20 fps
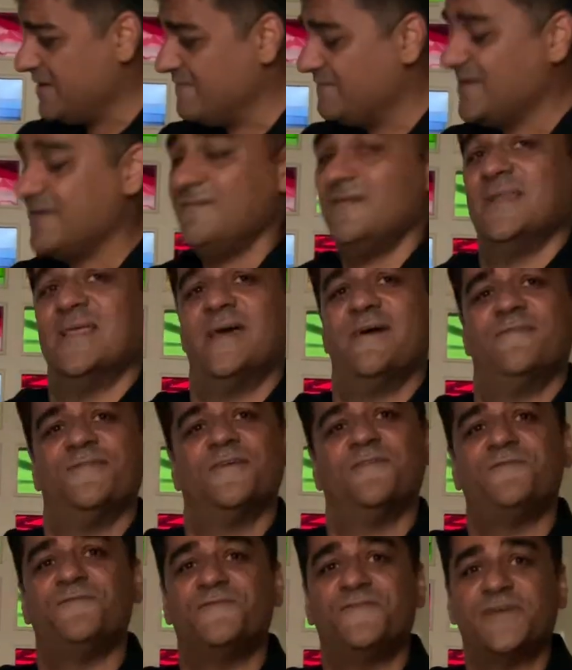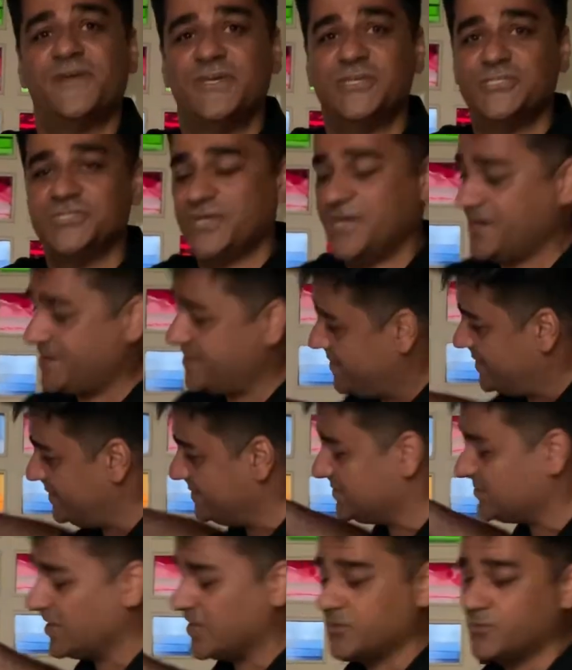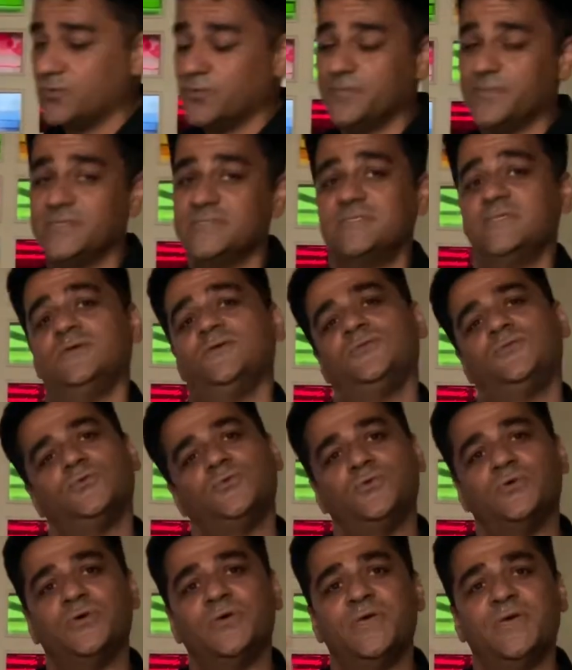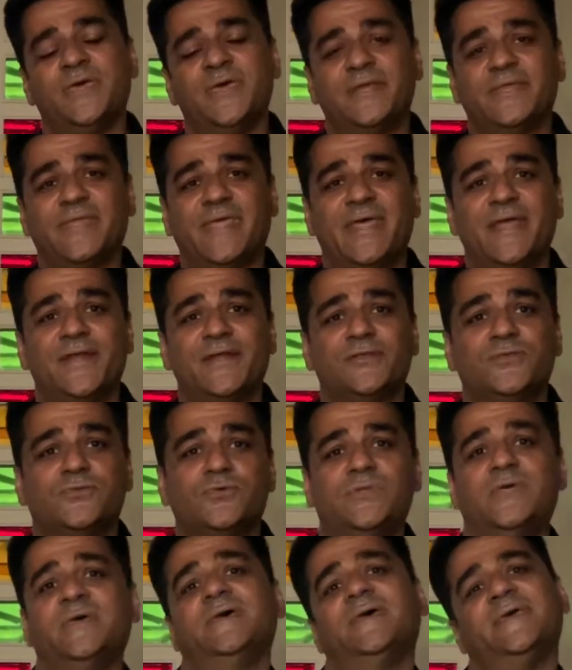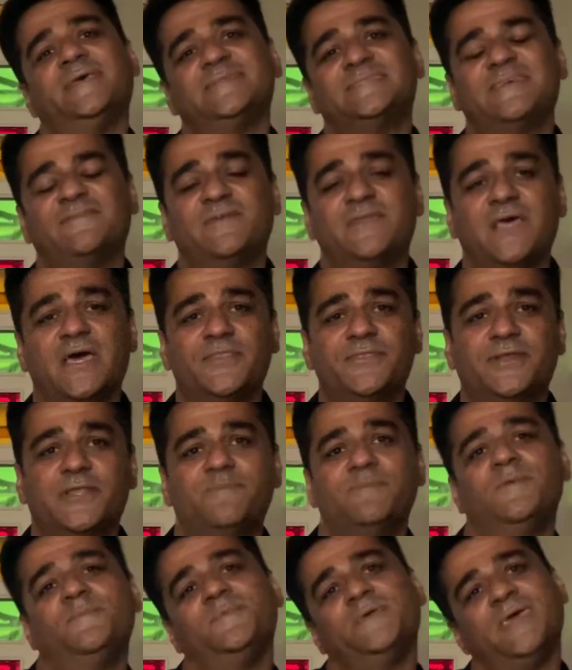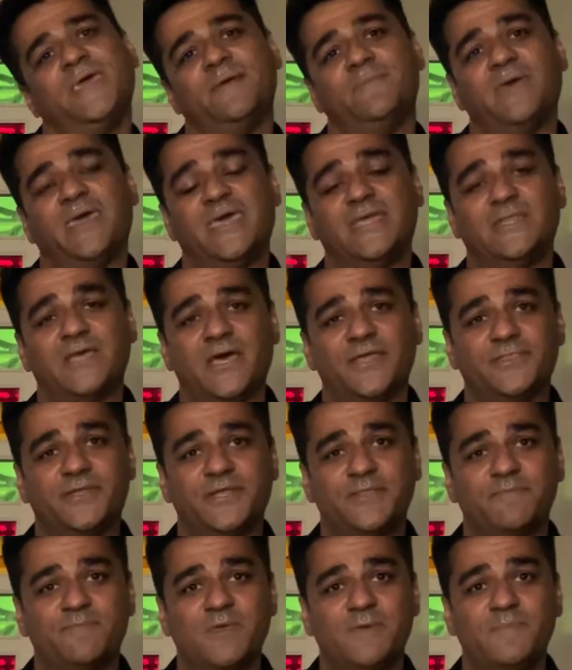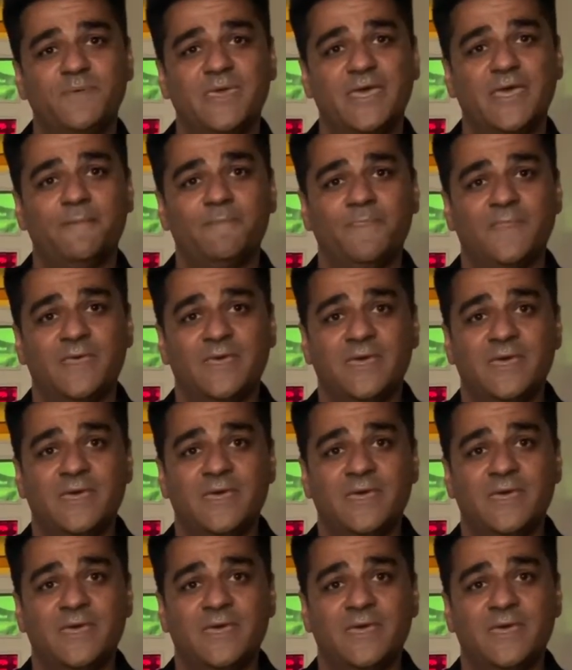we will have the fresh air inside room. The CO2 10 to the 700 ppm, 800 ppm.